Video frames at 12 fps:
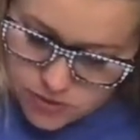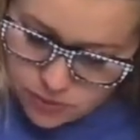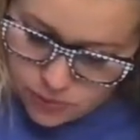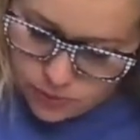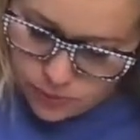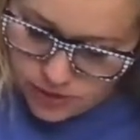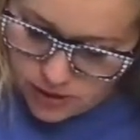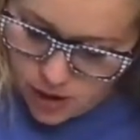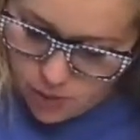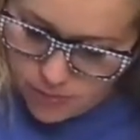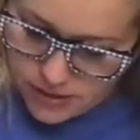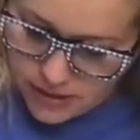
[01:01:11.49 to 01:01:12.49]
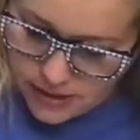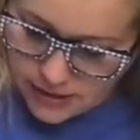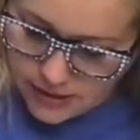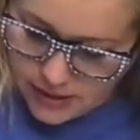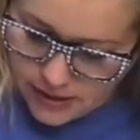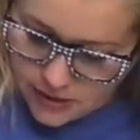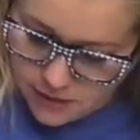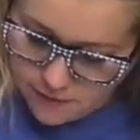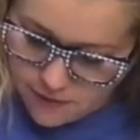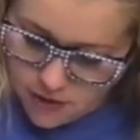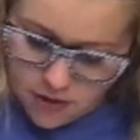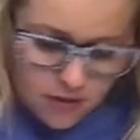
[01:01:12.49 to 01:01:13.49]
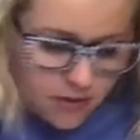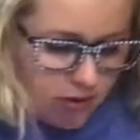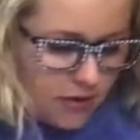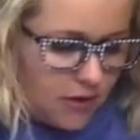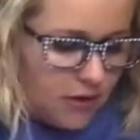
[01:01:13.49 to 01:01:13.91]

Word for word: so we will open it again in the fall.